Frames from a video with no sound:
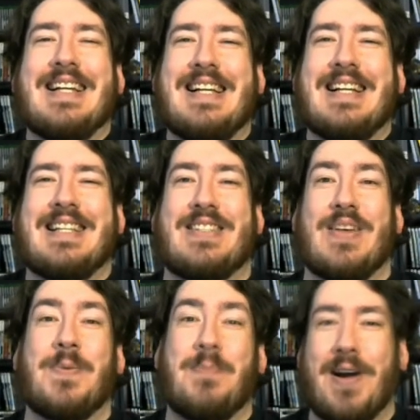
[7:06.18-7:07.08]

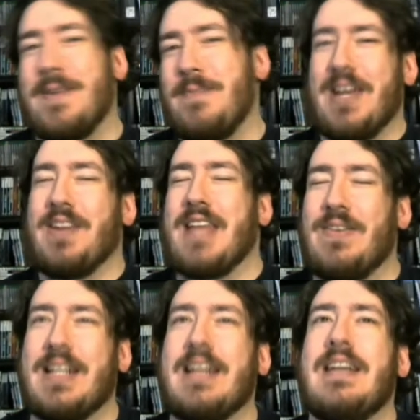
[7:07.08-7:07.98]
So pardon me on that
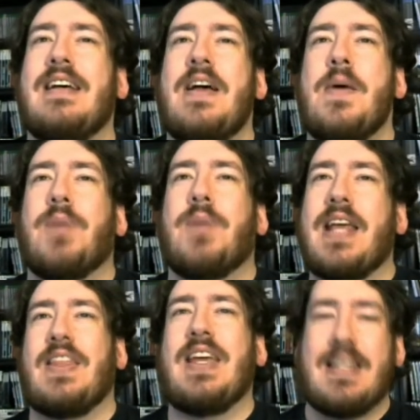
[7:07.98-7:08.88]
one. But I
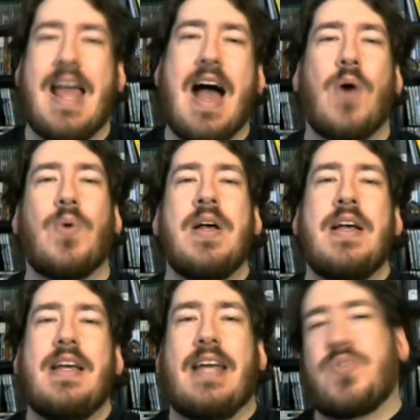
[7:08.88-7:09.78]
think now
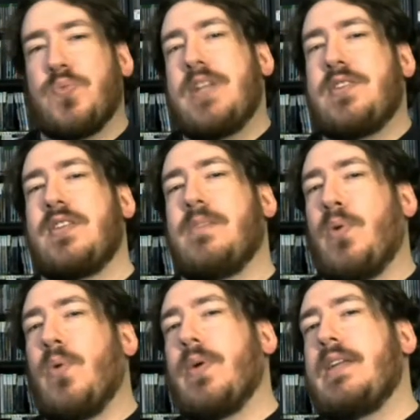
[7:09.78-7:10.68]
it's reached the
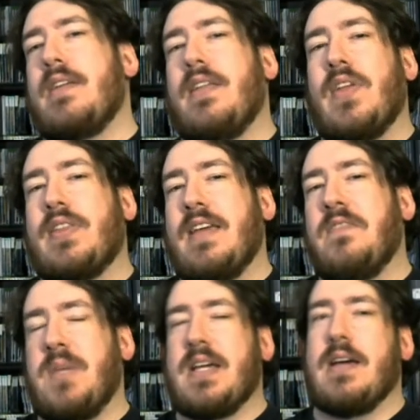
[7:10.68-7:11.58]
point that
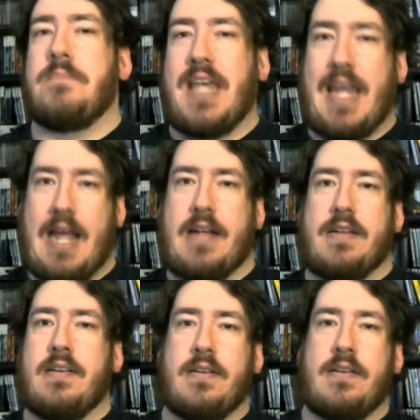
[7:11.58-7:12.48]
they've become canon.
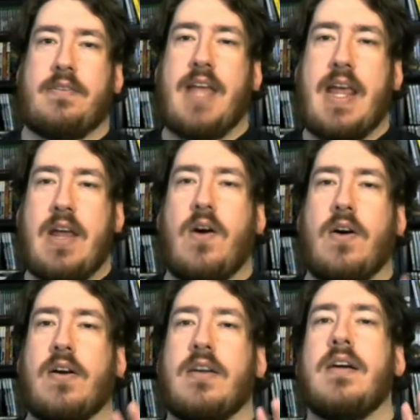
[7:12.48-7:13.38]
They
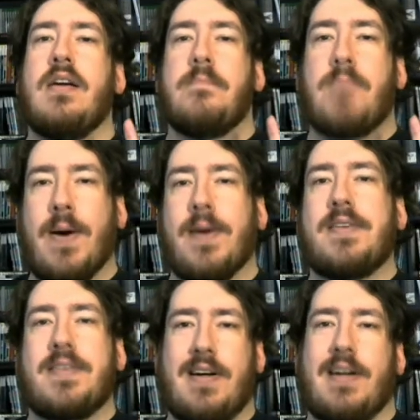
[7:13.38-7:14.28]
are
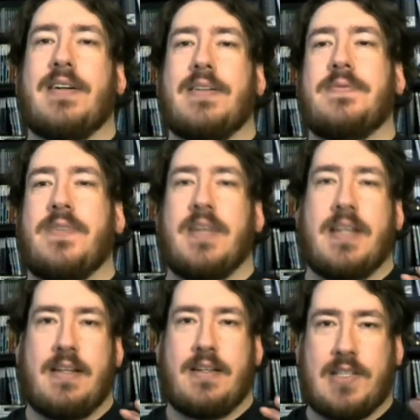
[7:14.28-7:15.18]
part of
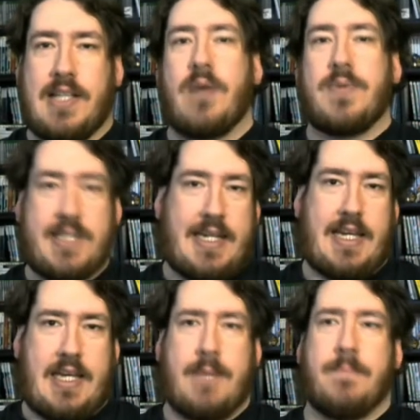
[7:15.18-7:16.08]
Cloud's
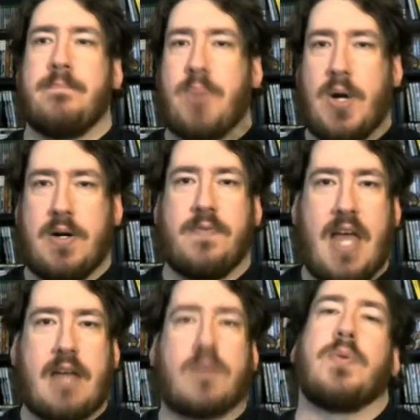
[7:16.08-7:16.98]
team, part of
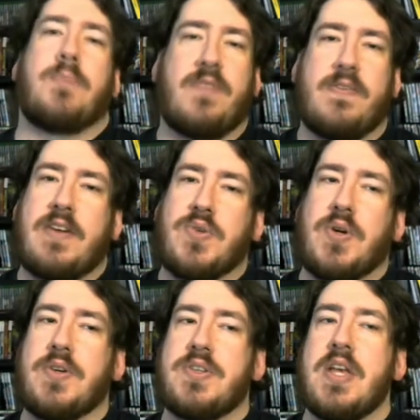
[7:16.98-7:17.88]
that group of
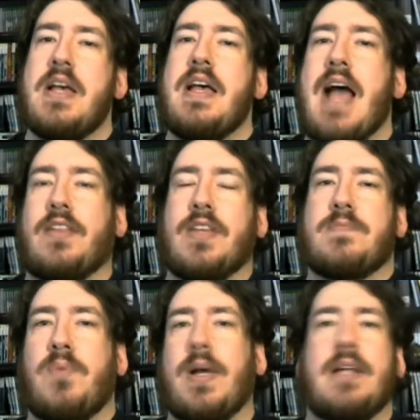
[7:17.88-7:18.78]
adventurers. At this
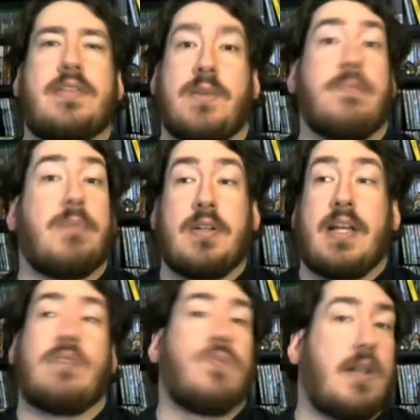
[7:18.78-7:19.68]
point, some people are
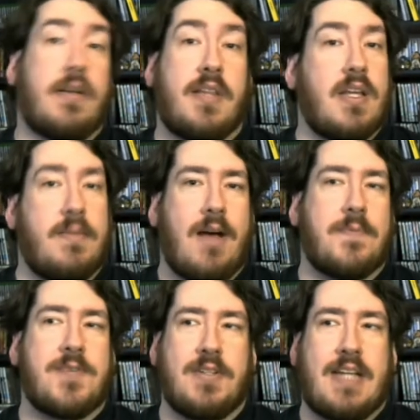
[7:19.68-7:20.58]
like, well, are they going to be
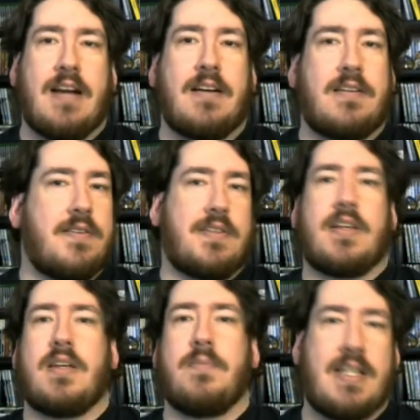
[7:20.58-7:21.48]
optional characters? Are
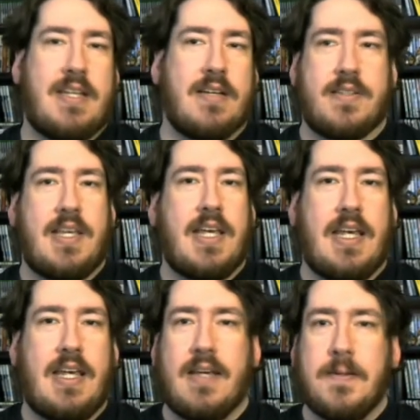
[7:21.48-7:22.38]
they going to be
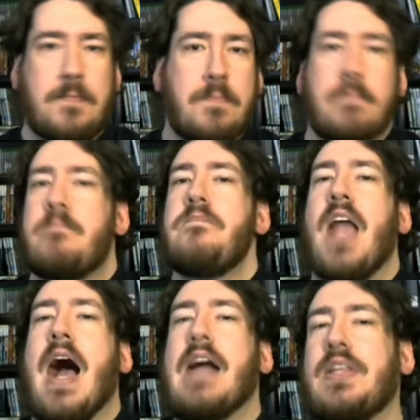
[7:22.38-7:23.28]
DLC?
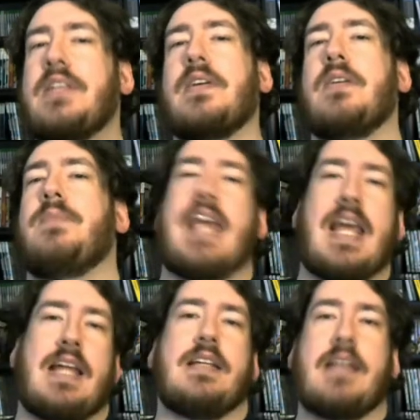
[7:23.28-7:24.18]
I think they're going to be
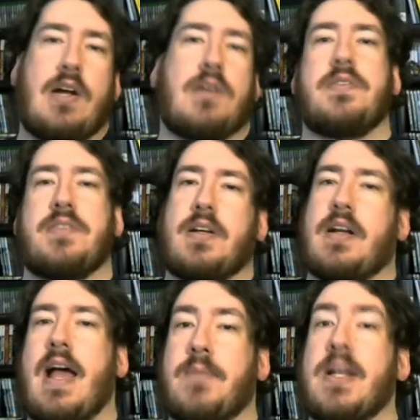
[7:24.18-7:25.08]
canon characters that are going
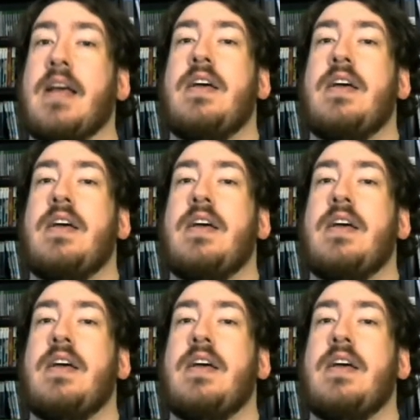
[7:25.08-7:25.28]
to happen.